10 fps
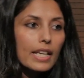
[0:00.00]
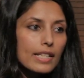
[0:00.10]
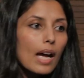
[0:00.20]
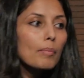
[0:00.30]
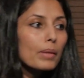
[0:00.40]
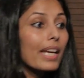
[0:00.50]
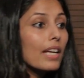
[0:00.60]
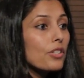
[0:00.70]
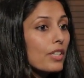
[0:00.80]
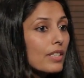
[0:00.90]
these
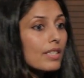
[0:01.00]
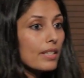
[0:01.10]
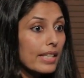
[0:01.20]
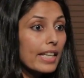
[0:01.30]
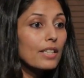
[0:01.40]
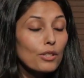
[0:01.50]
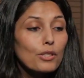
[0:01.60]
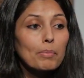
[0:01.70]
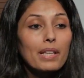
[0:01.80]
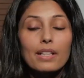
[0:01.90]
applications need
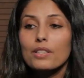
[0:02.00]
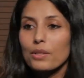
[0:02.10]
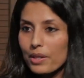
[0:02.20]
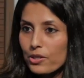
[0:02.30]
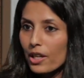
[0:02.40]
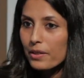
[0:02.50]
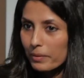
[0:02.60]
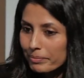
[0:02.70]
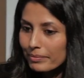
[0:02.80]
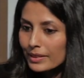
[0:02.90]
to speak to each
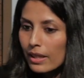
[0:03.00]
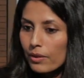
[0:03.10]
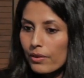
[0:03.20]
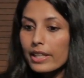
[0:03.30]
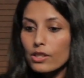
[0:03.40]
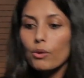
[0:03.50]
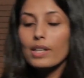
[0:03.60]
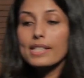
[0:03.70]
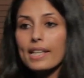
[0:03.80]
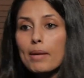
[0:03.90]
other, right? So
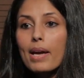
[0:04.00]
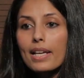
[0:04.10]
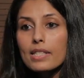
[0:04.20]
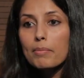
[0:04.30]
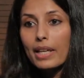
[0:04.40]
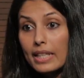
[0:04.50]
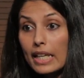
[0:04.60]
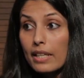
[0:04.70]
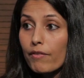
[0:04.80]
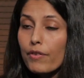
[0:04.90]
a C M S may
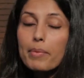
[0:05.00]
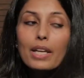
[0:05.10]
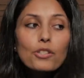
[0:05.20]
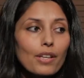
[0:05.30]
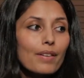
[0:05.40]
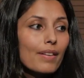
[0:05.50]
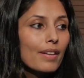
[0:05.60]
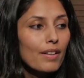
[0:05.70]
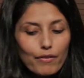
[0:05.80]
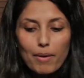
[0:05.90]
need information
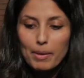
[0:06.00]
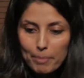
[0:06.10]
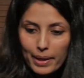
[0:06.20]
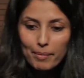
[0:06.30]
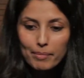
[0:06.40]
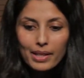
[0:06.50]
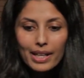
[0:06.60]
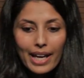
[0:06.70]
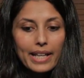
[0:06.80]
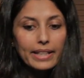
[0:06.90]
from a P I M,
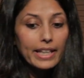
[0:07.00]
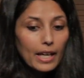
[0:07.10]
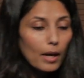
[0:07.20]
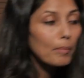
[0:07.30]
and E